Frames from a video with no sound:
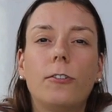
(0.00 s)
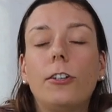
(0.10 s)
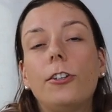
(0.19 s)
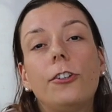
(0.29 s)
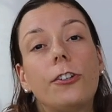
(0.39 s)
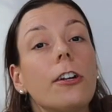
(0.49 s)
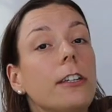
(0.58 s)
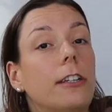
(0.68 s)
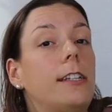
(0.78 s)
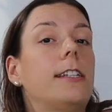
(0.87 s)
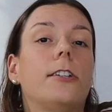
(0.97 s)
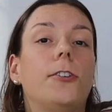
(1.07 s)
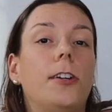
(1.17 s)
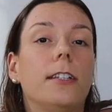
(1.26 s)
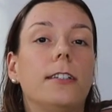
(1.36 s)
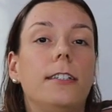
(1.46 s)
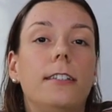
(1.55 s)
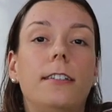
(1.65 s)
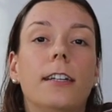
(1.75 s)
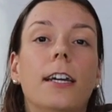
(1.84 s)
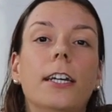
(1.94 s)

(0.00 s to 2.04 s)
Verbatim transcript: or you should consider at least